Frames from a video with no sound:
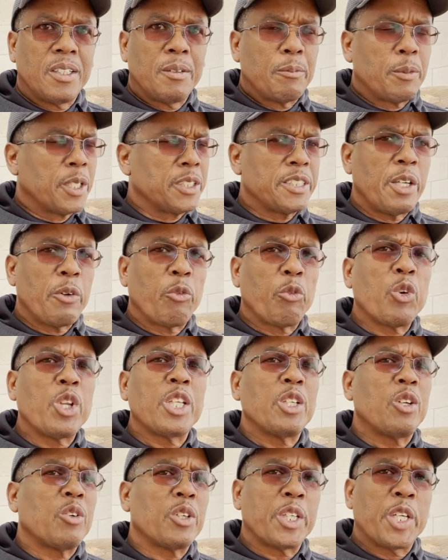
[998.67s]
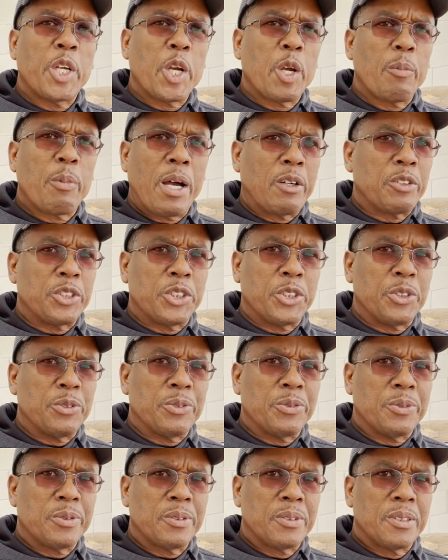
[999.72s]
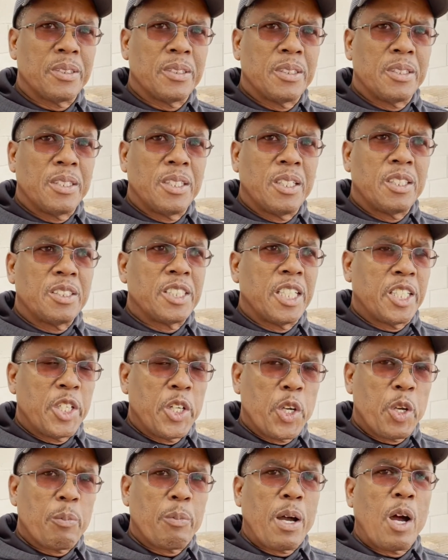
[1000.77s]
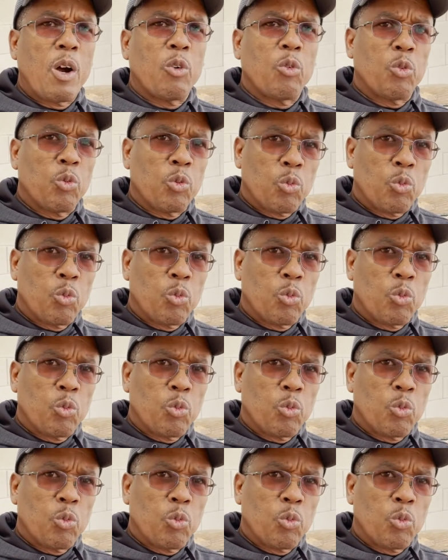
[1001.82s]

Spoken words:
Because they really don't care about you. They care about